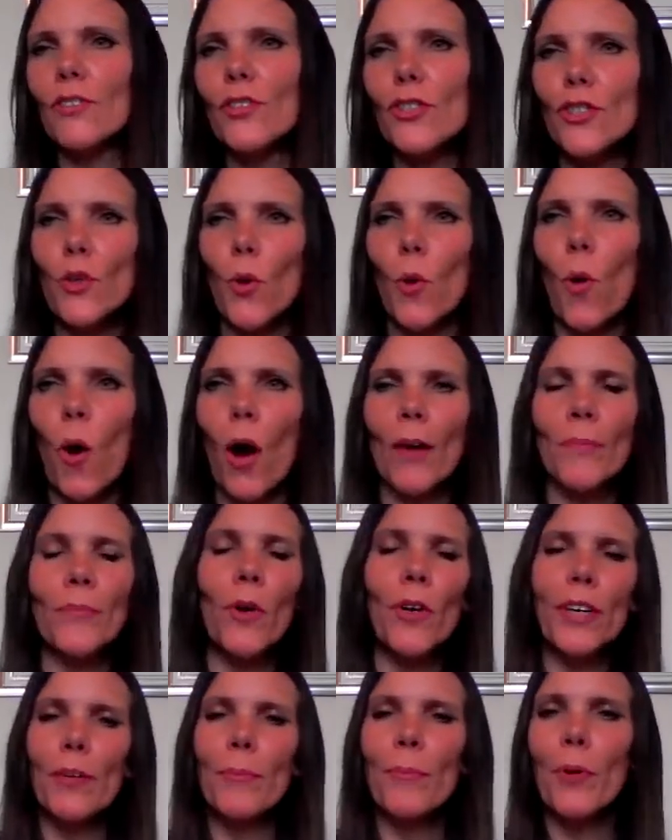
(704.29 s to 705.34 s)
short, I'm
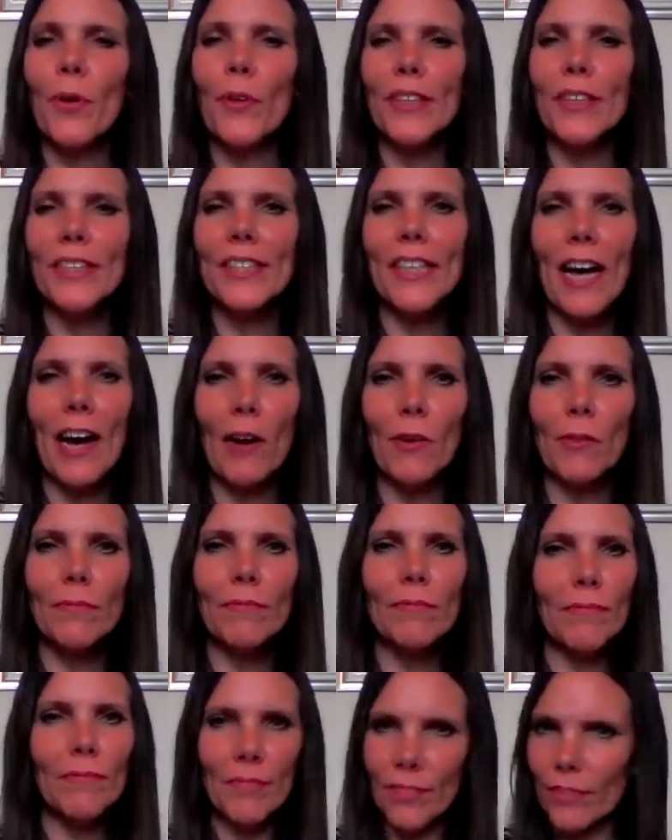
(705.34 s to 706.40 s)
not going to put this out
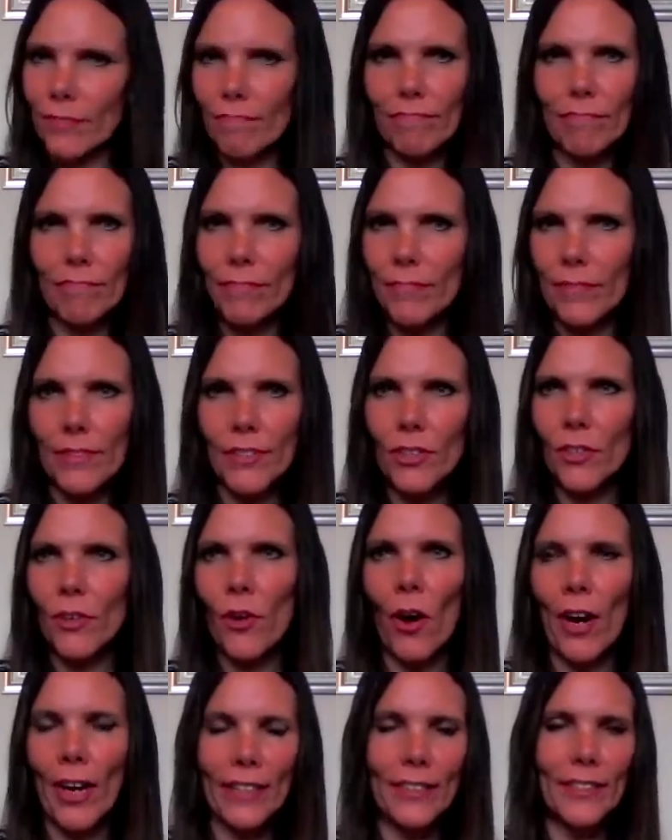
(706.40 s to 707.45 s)

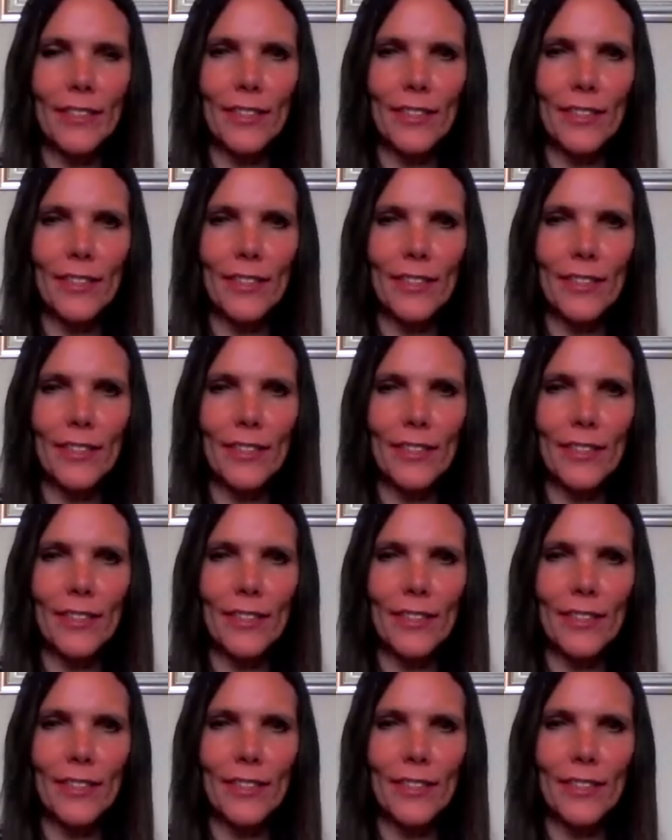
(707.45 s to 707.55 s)
tonight.